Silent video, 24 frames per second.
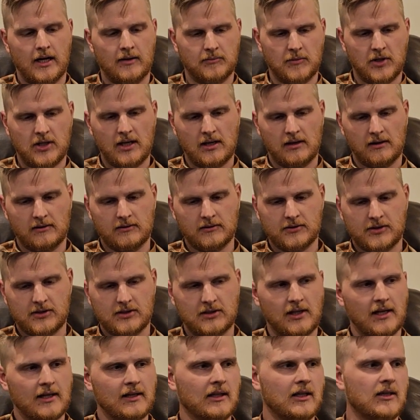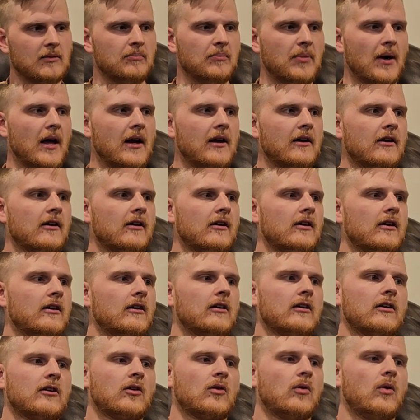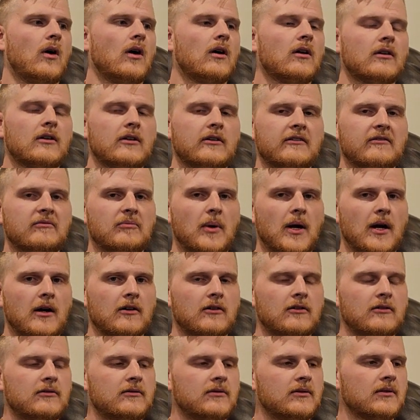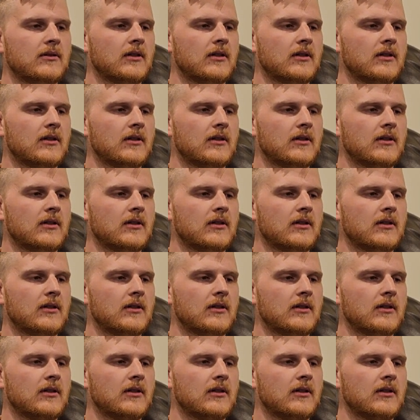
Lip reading: you get a slightly better quality of barrel.